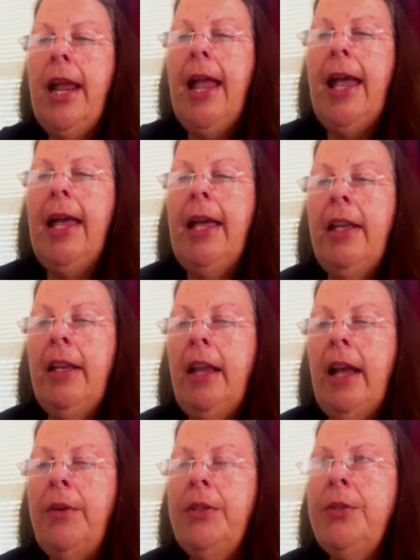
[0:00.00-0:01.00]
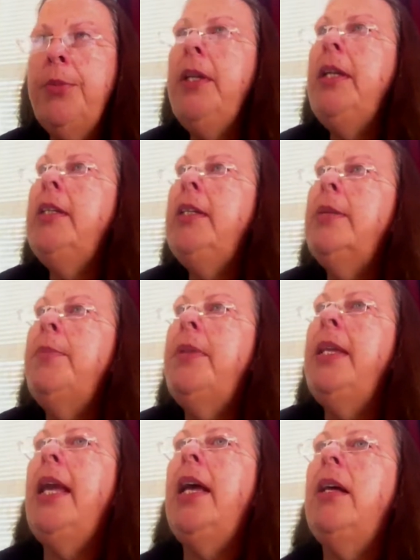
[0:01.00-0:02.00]
and I was reading
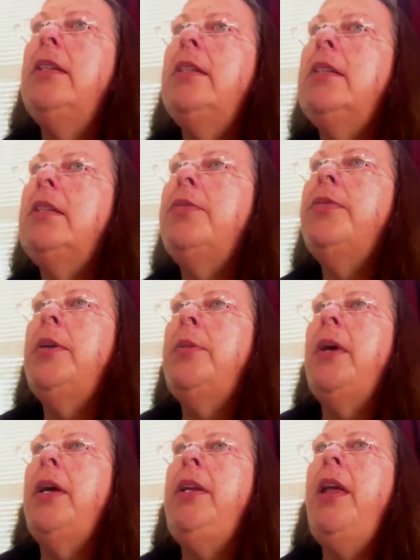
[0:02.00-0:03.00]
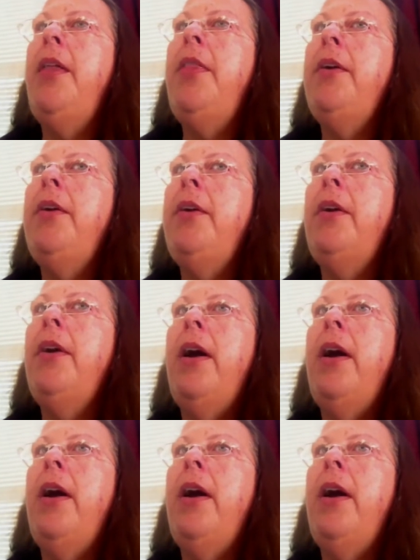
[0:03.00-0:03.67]
something else from another